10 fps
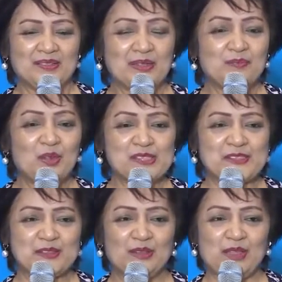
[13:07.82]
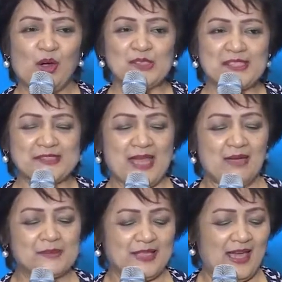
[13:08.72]
to boost those stem
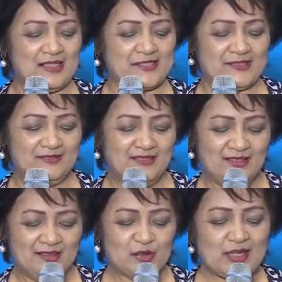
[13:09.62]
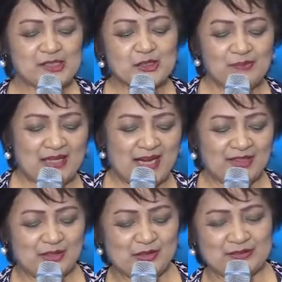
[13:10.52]
cells to
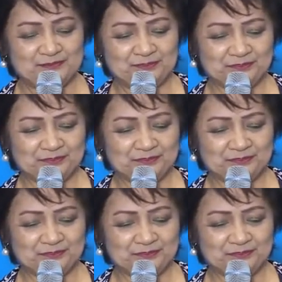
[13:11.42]
rejuvenate you.